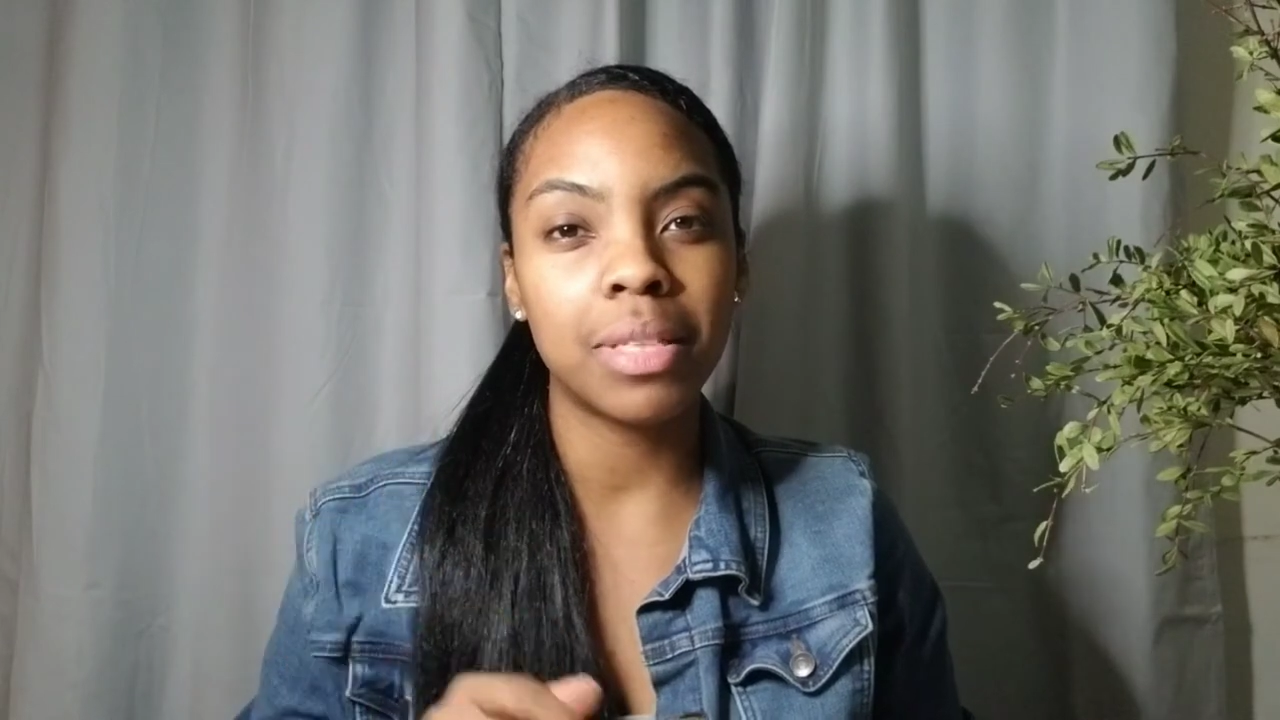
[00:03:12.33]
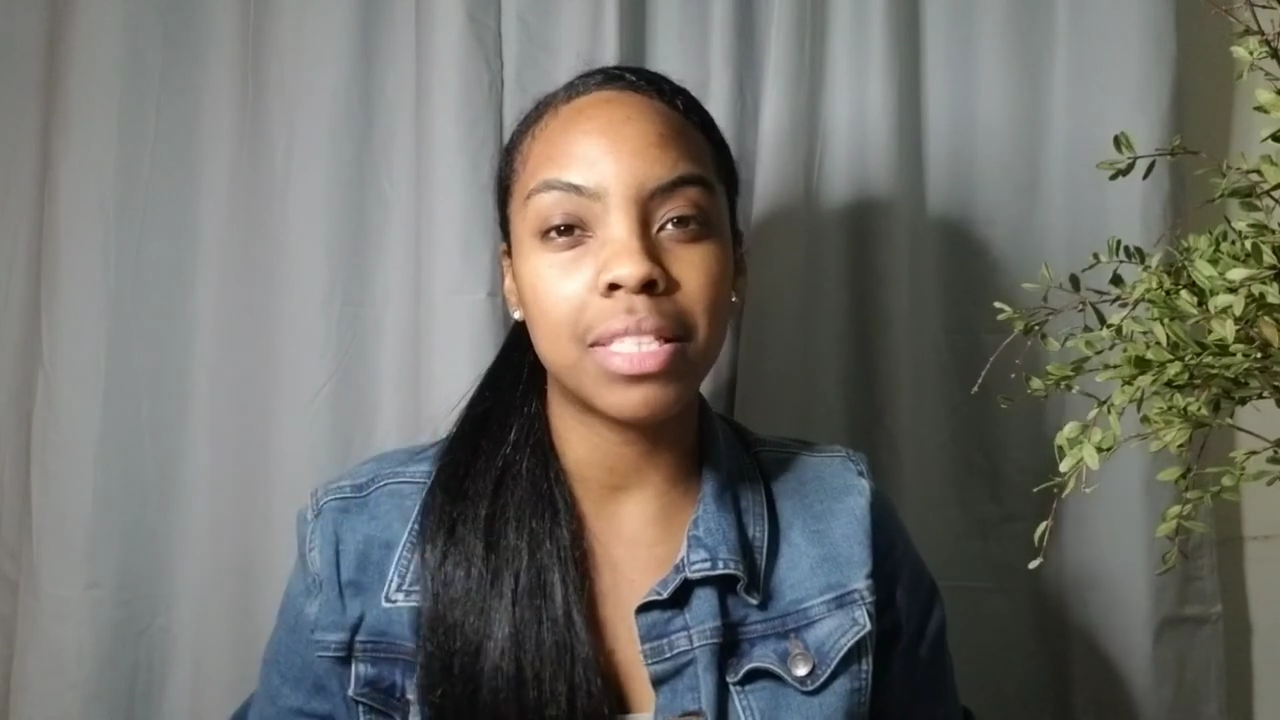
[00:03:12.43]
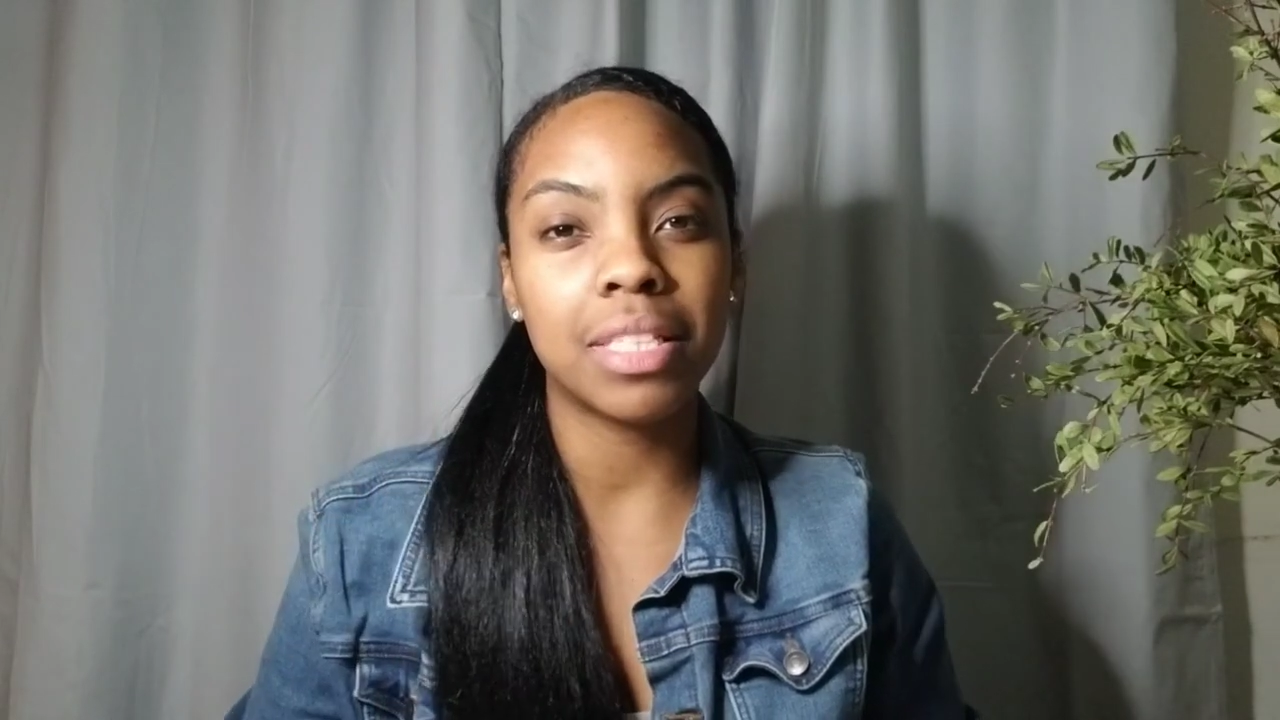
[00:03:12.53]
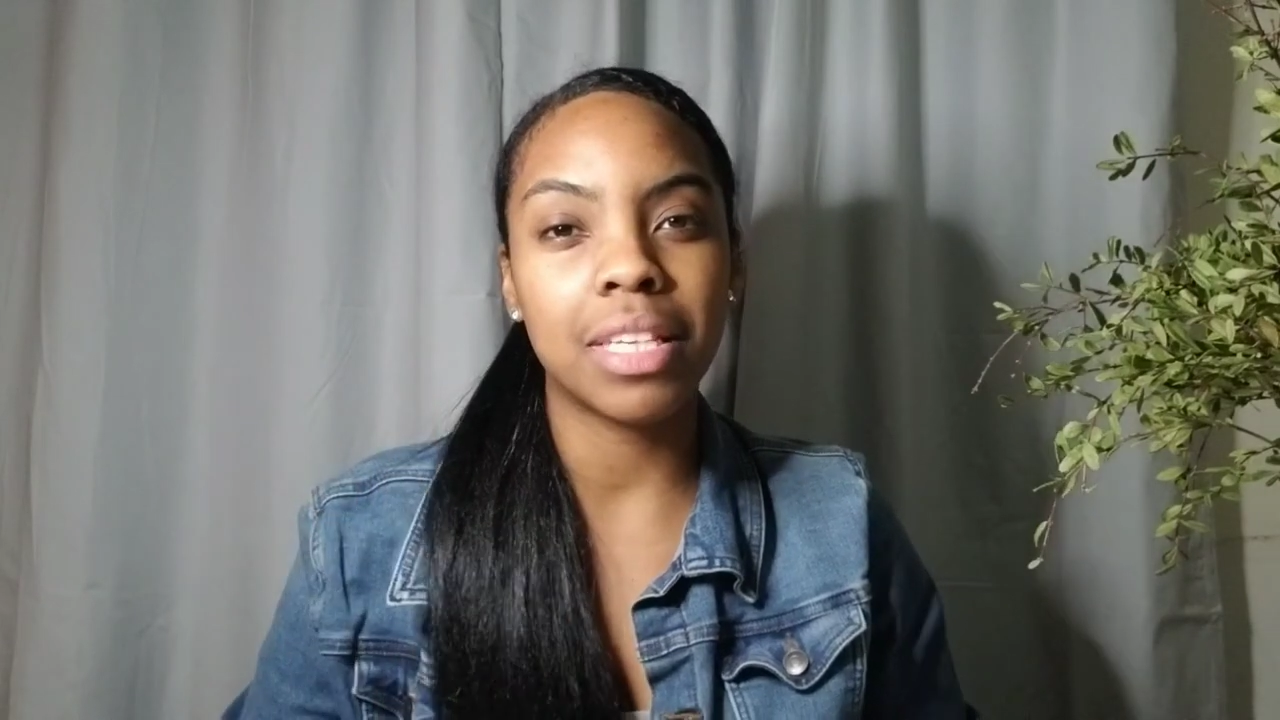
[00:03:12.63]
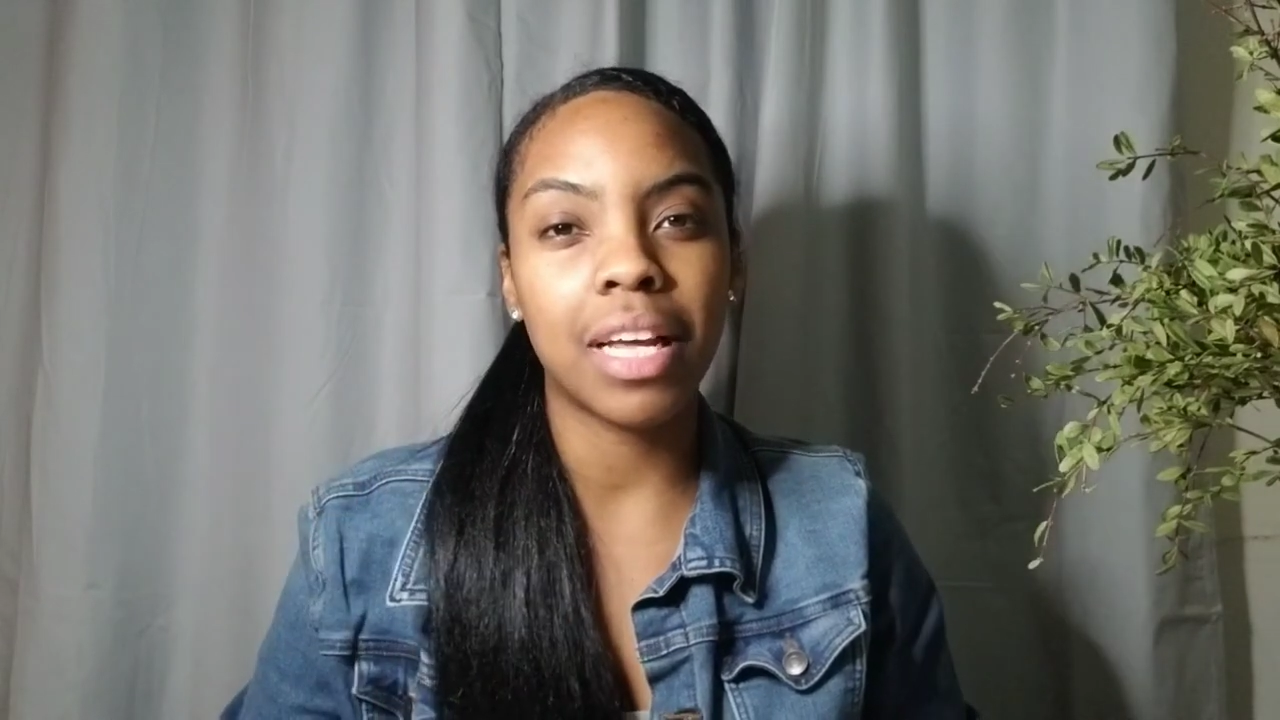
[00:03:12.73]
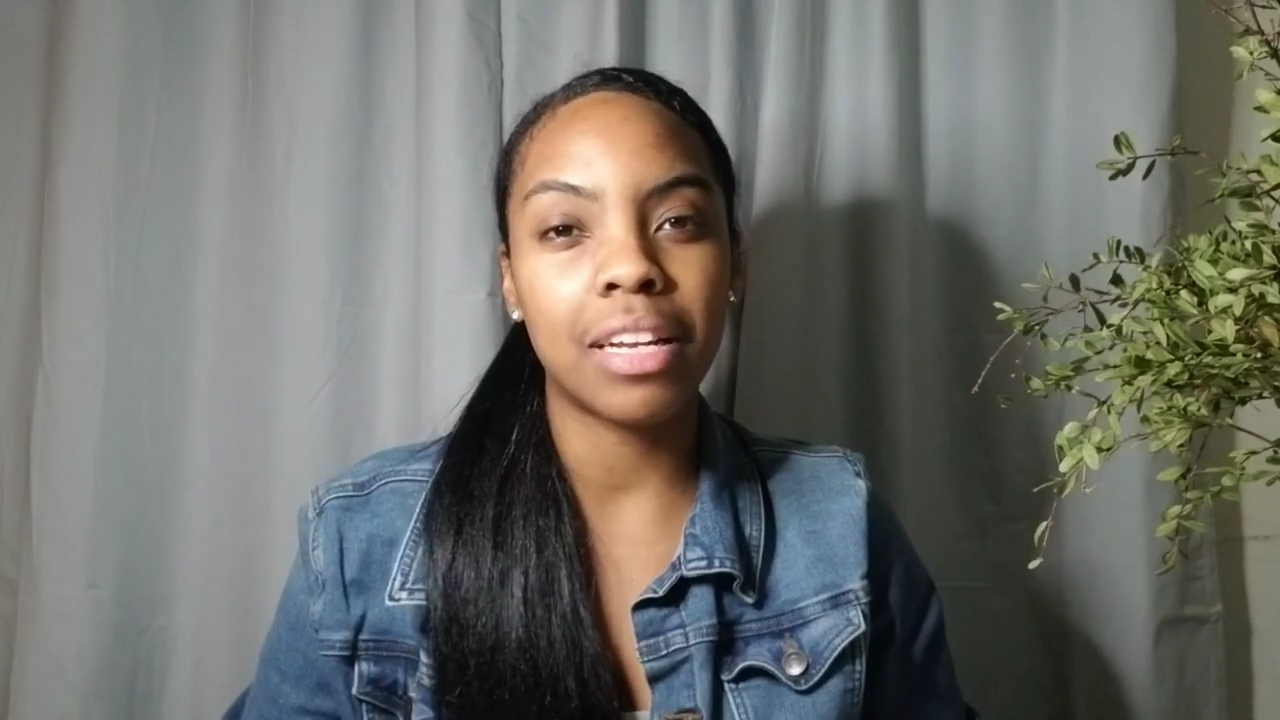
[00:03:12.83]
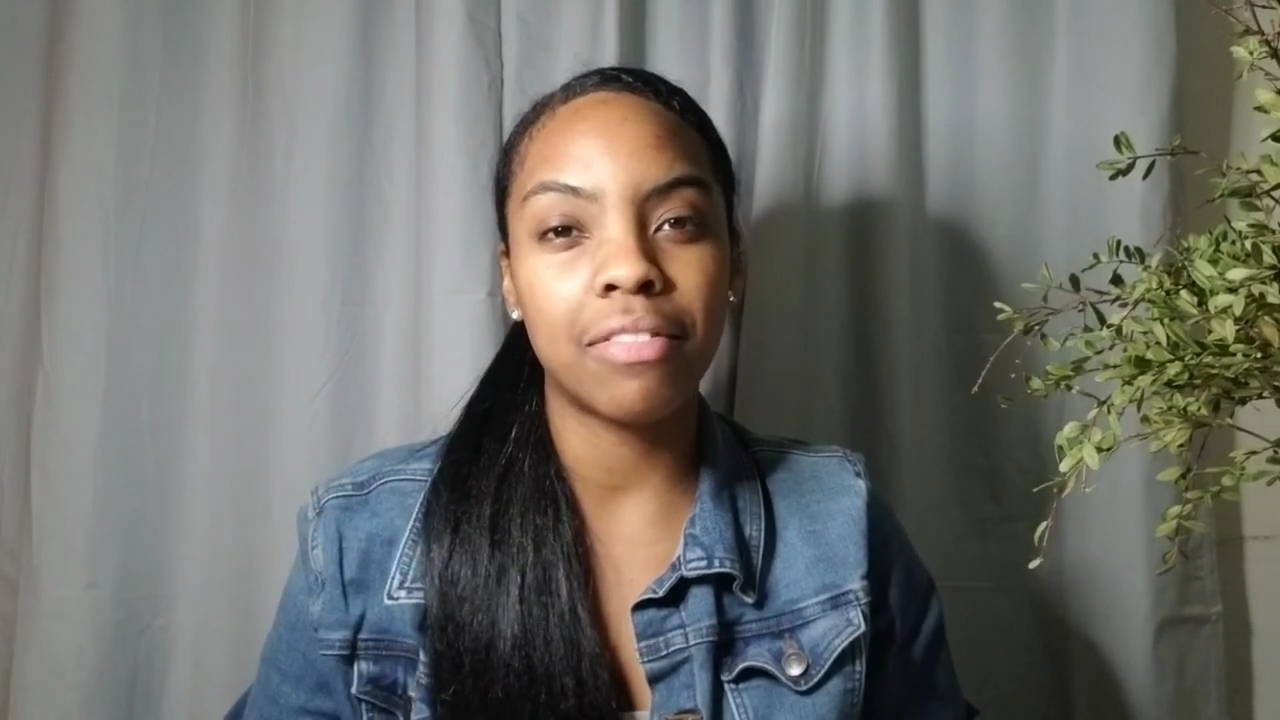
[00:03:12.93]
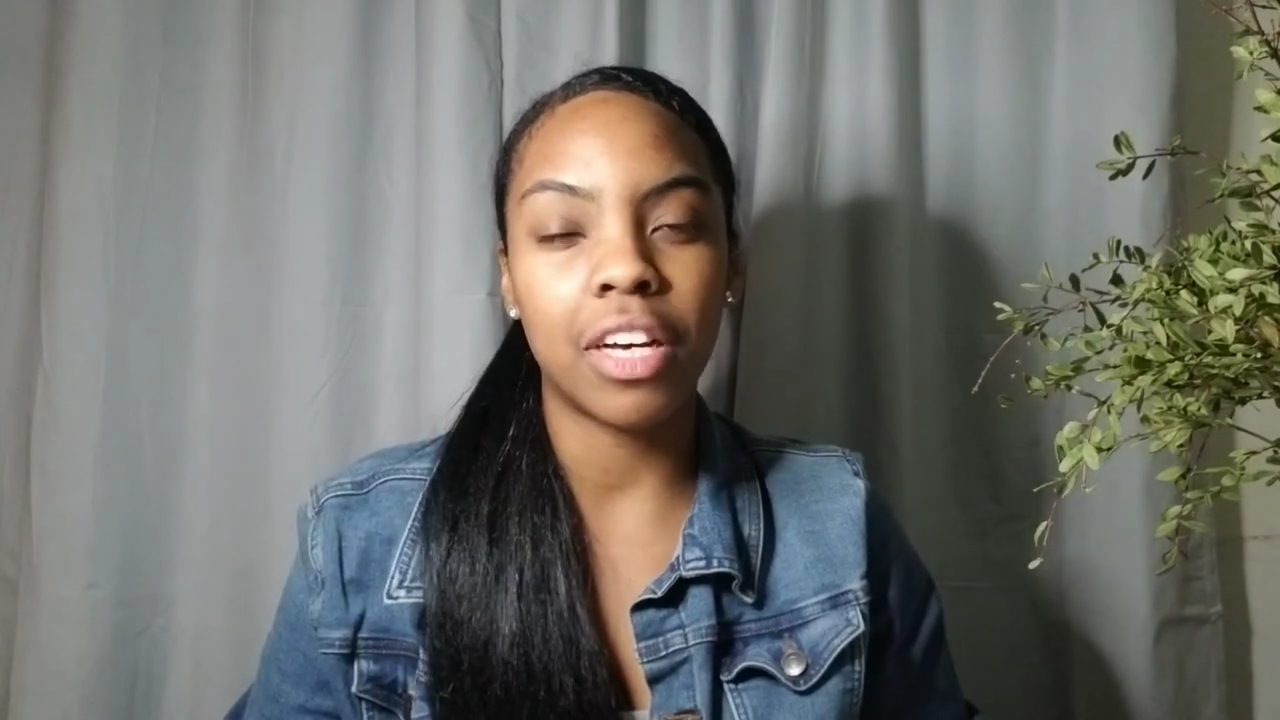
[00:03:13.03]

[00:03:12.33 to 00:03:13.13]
this is a kind of